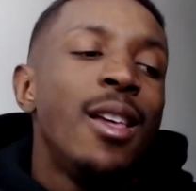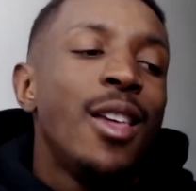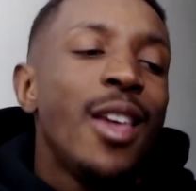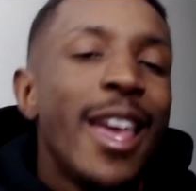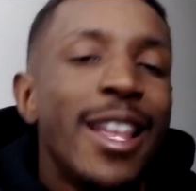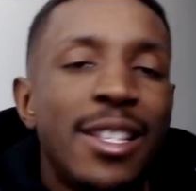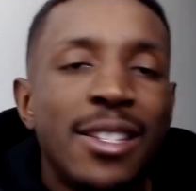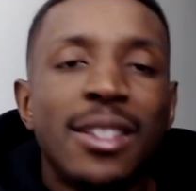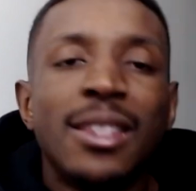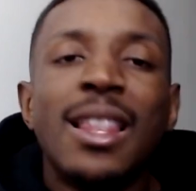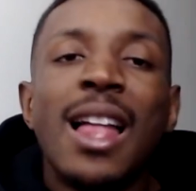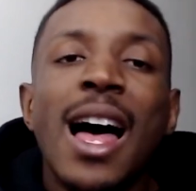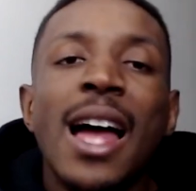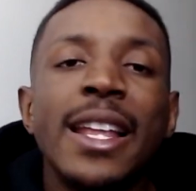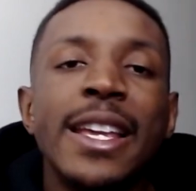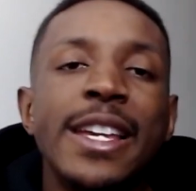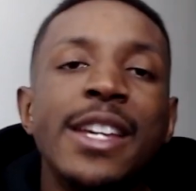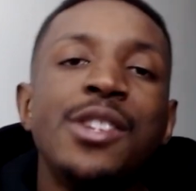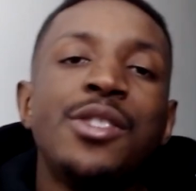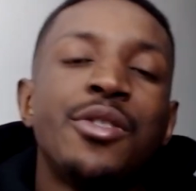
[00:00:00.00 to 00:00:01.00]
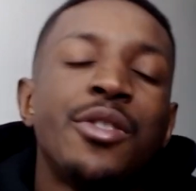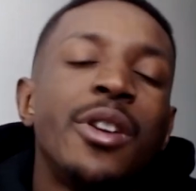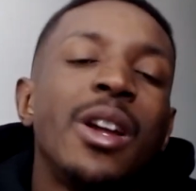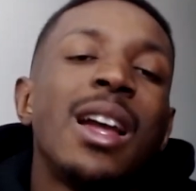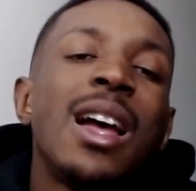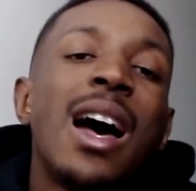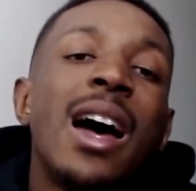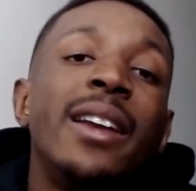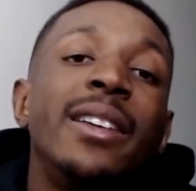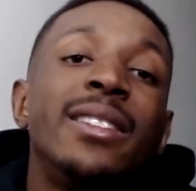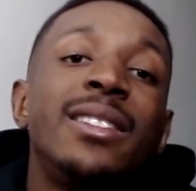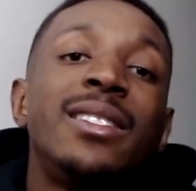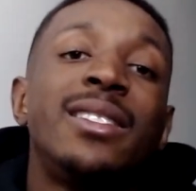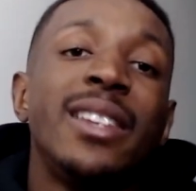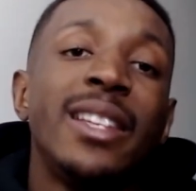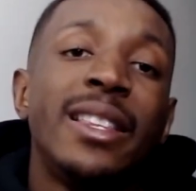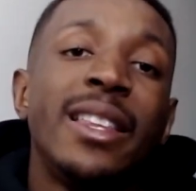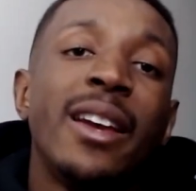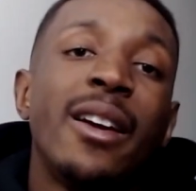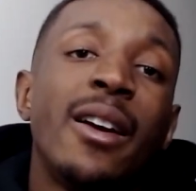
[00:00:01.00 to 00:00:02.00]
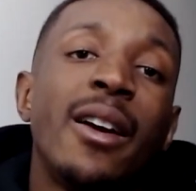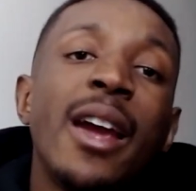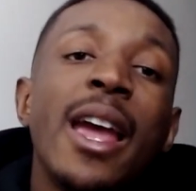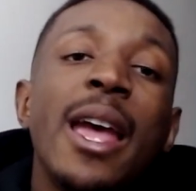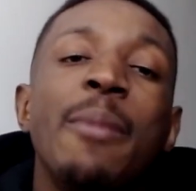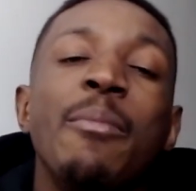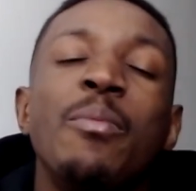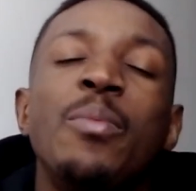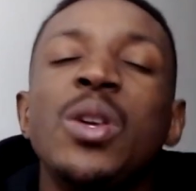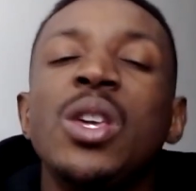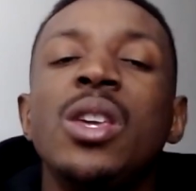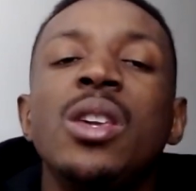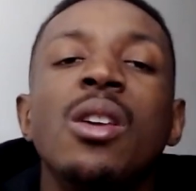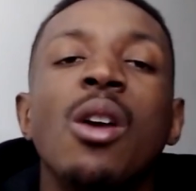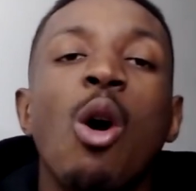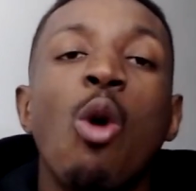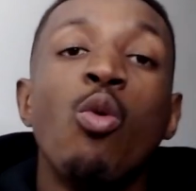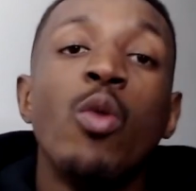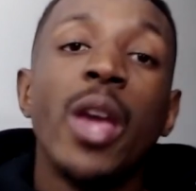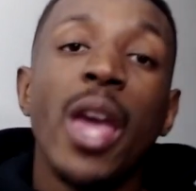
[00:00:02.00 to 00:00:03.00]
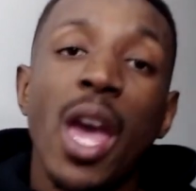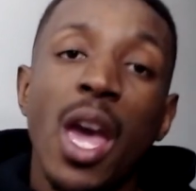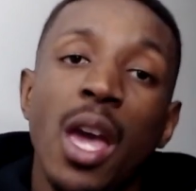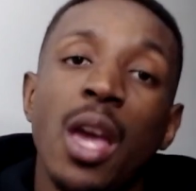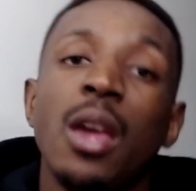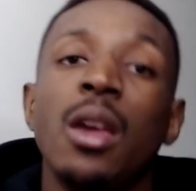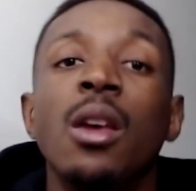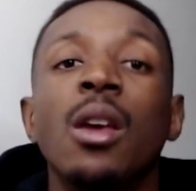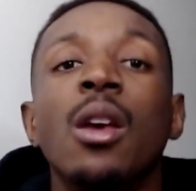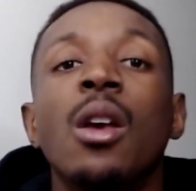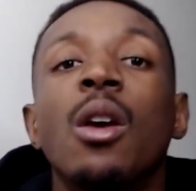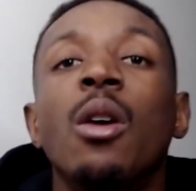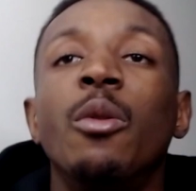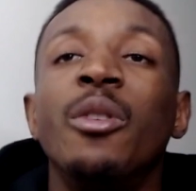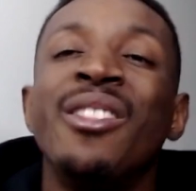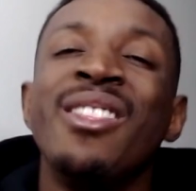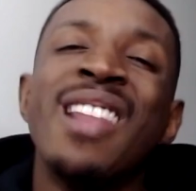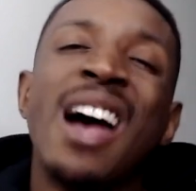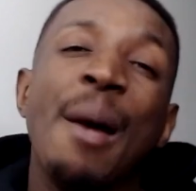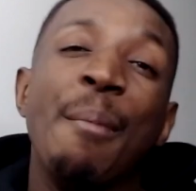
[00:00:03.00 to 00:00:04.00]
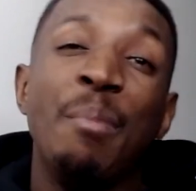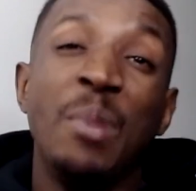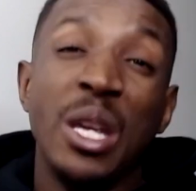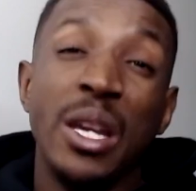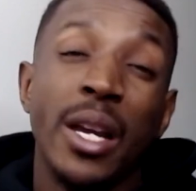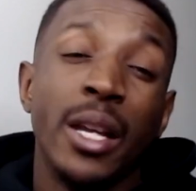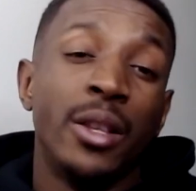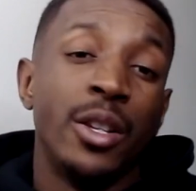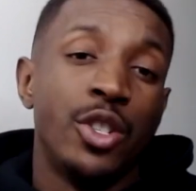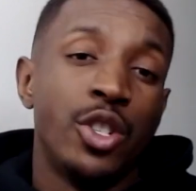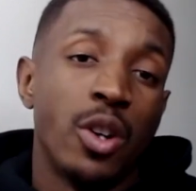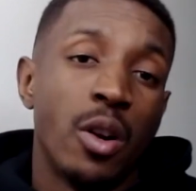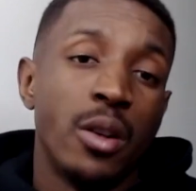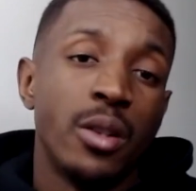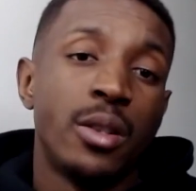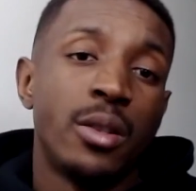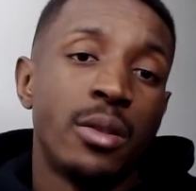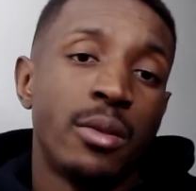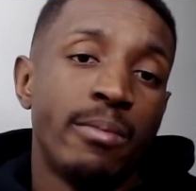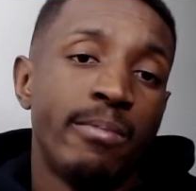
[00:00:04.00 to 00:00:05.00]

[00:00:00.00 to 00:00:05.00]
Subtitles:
it's a lot easier to kind of sit there and be okay with not being at the charts,